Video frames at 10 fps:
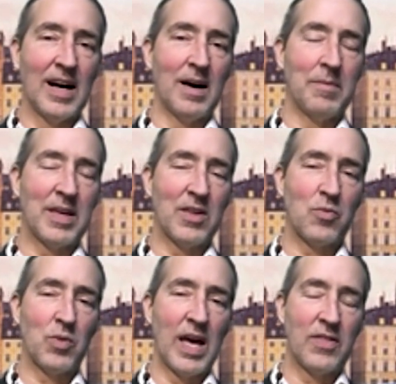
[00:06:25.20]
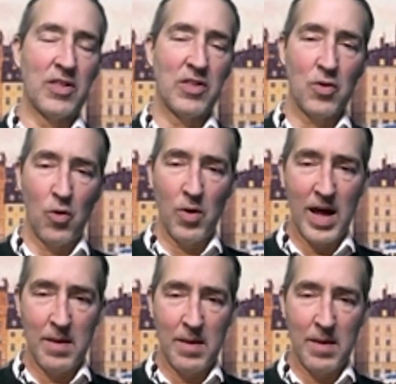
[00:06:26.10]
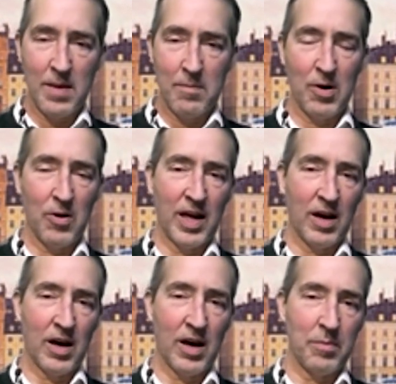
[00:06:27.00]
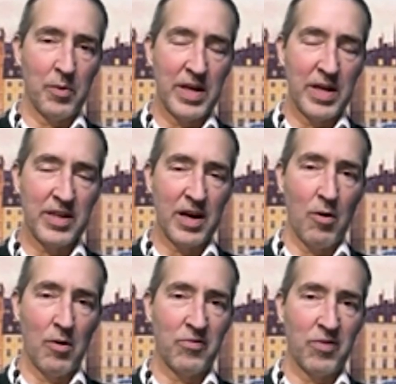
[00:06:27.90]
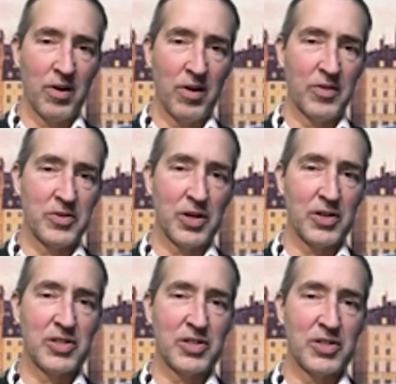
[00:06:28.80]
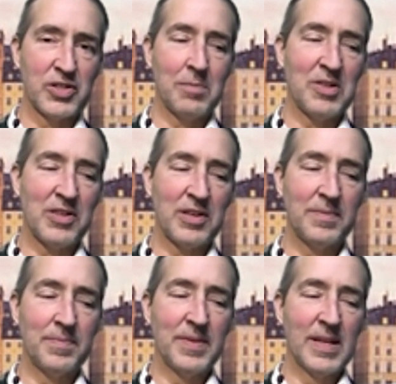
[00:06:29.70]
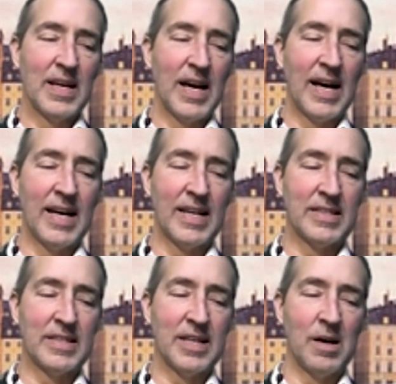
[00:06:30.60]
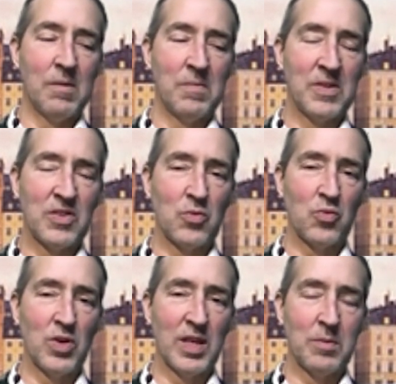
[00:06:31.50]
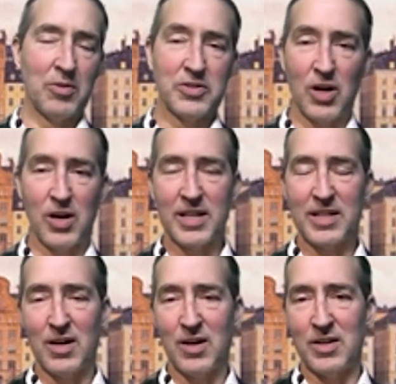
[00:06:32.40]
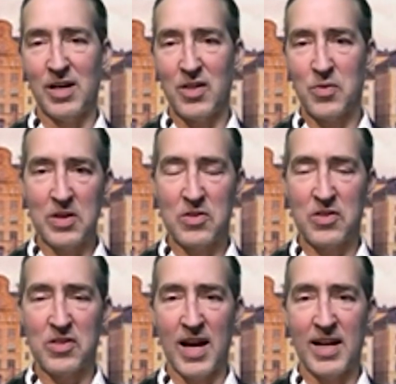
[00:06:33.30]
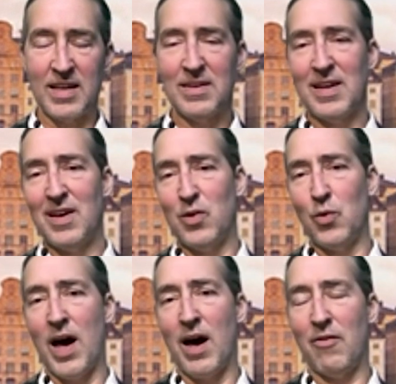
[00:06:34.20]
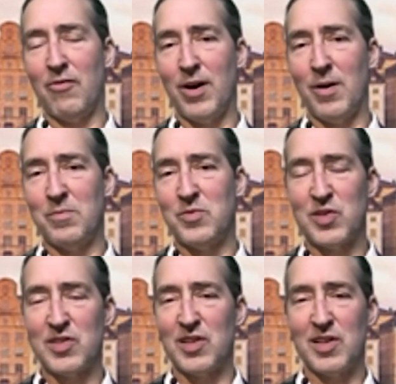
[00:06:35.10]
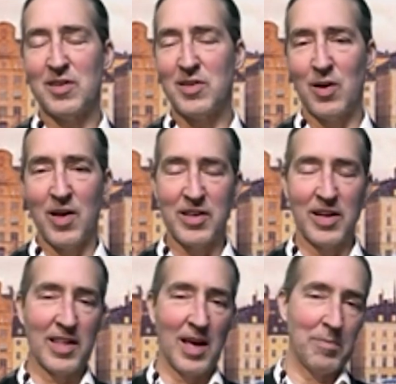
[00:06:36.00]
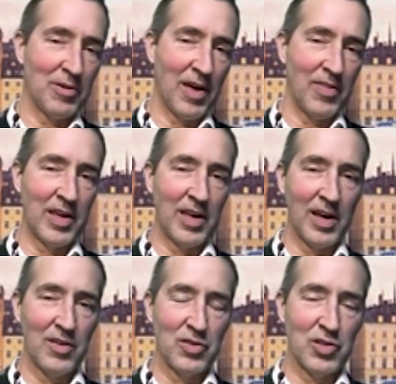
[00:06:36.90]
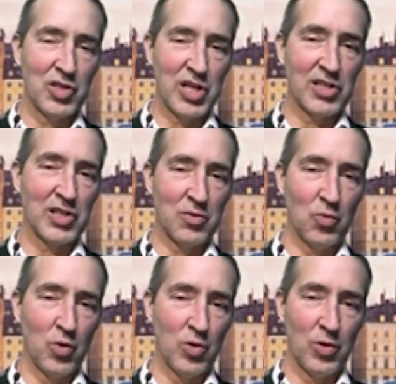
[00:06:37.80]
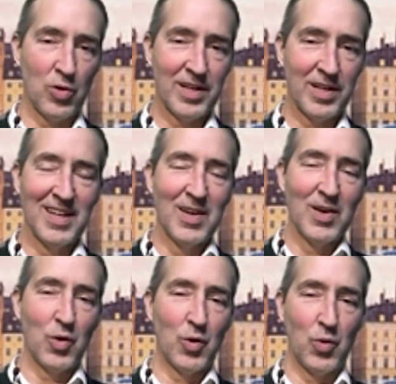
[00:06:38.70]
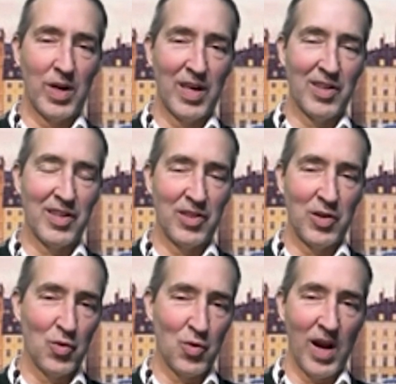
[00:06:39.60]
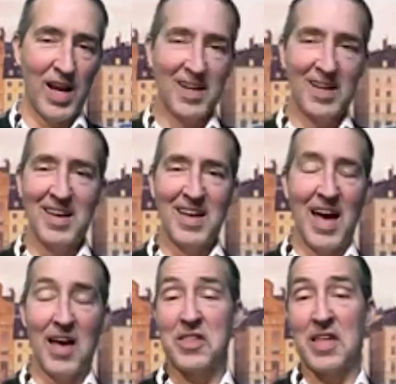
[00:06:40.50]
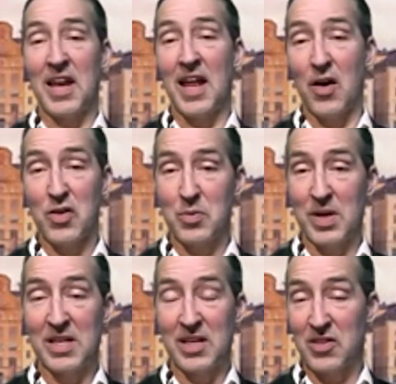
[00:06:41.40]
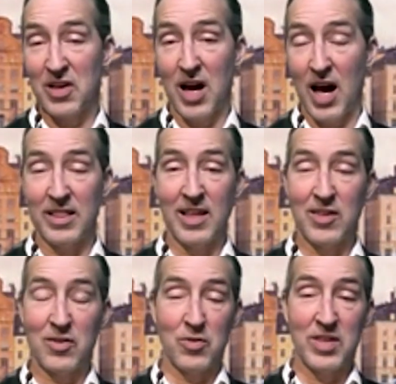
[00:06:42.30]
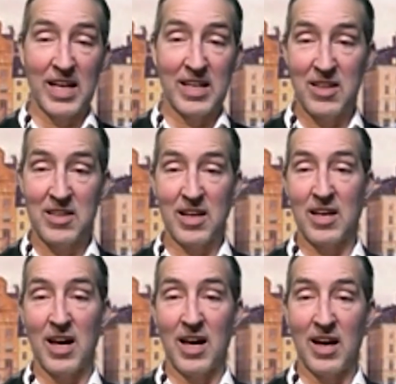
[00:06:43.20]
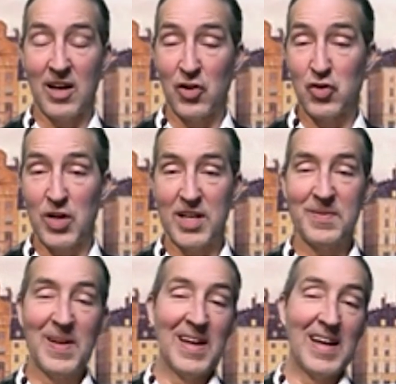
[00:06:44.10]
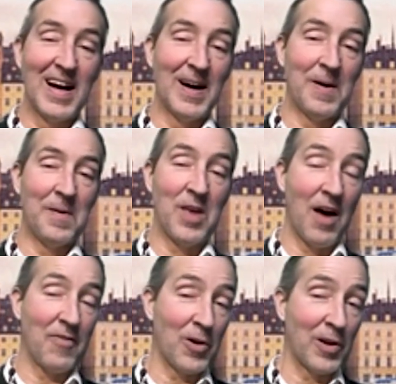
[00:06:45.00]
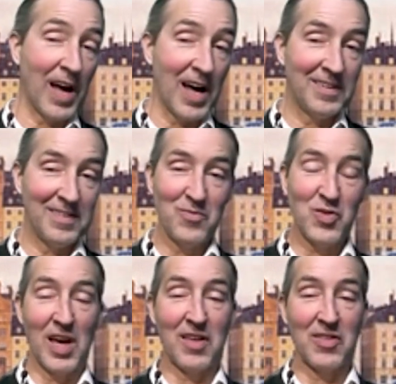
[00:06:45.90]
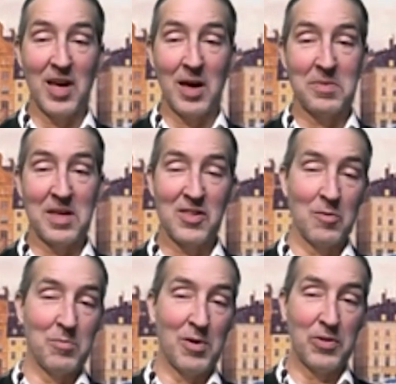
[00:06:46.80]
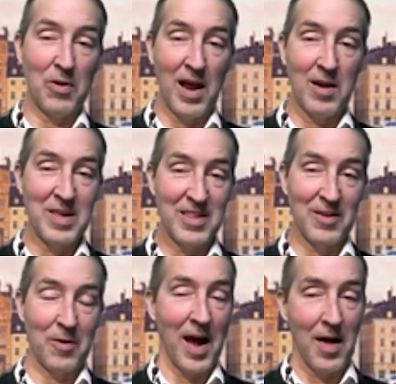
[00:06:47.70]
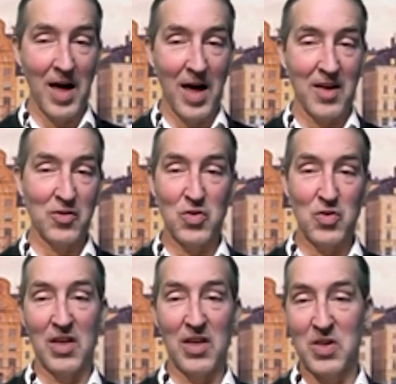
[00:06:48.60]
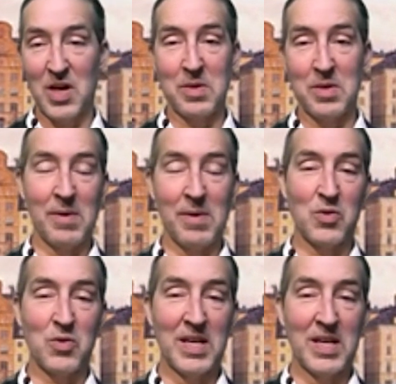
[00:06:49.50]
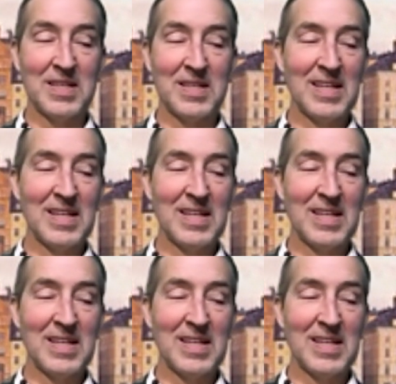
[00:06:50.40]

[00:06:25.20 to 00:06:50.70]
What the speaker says: because we had this Koran burning a couple of weeks ago in front of the Turkish embassy. And this has really put a target on Swedish society. You have just as an example, you have the Chechen warlord who is in the Ukraine, has said how Sweden is a godless or Satanistic country. You have Erdogan saying the same thing. So both our enemies and our allies are saying the same thing about Sweden.